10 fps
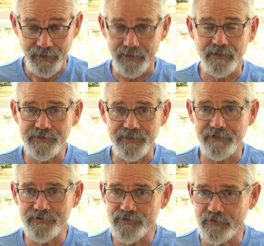and I
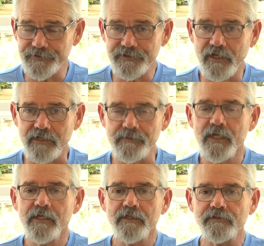say this all the time,
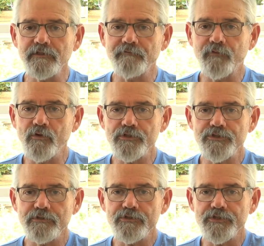
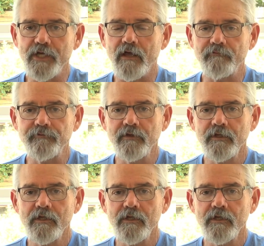divorce yourself